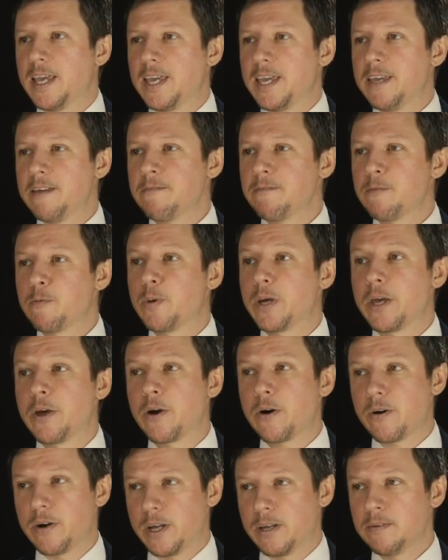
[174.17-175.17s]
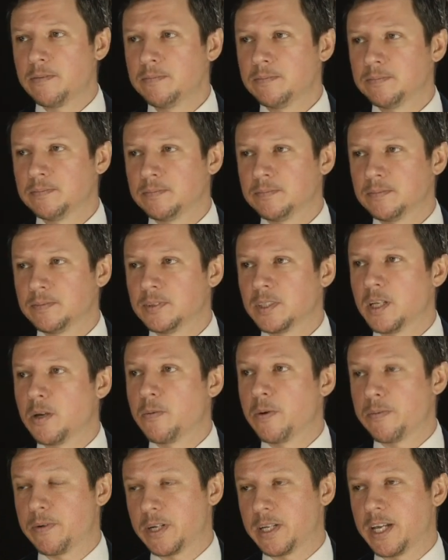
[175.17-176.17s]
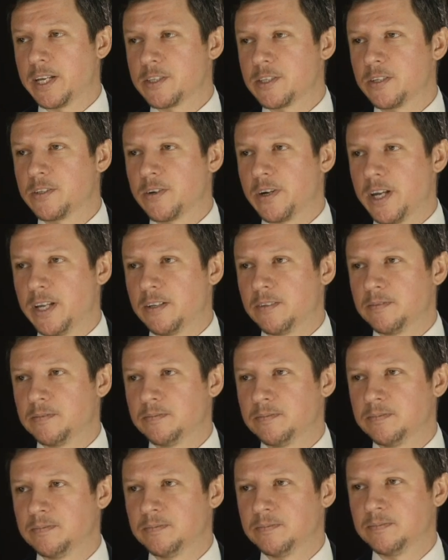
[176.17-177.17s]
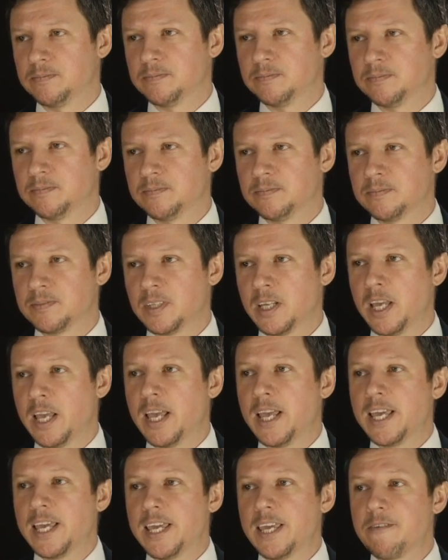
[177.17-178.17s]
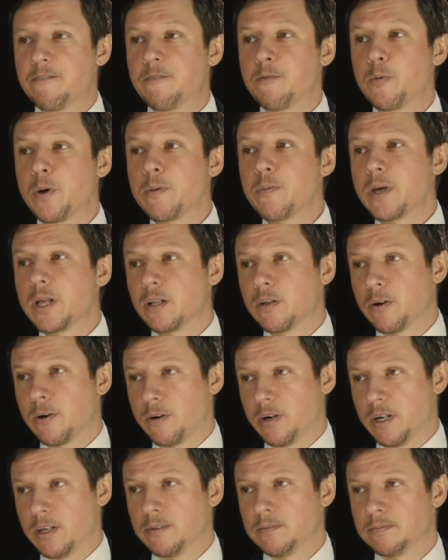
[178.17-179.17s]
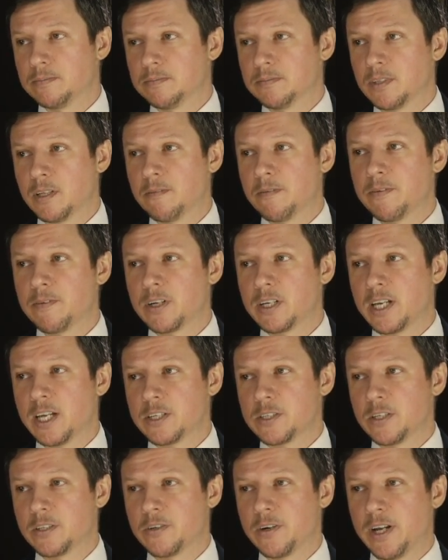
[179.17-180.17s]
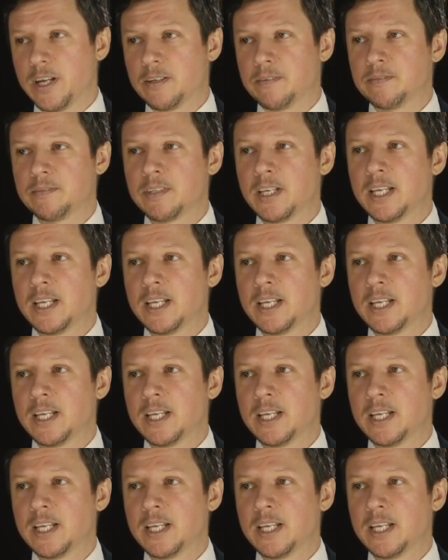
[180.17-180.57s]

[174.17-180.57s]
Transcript: If we hurry, we will catch the train. If we will hurry, we will catch the train.